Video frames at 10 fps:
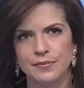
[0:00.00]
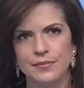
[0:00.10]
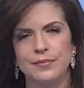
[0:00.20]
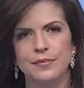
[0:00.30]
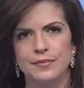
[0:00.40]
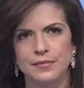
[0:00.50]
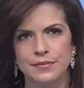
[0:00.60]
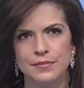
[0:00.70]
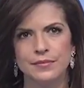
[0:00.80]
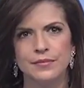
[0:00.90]

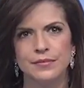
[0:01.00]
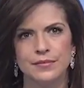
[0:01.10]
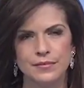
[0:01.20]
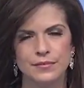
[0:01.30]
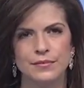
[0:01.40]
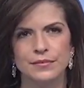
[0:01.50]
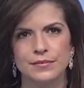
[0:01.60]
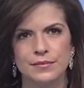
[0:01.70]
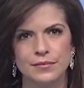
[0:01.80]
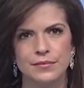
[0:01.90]

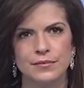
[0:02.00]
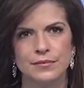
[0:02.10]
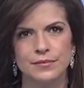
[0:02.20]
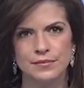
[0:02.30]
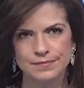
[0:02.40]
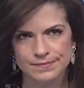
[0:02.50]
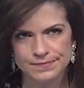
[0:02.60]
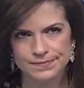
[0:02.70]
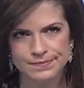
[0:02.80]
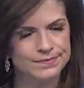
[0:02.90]

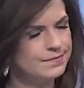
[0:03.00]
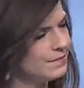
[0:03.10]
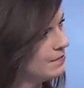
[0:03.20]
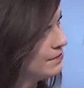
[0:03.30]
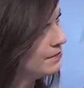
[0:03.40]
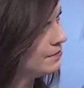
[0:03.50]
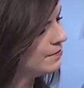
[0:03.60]
(not speaking)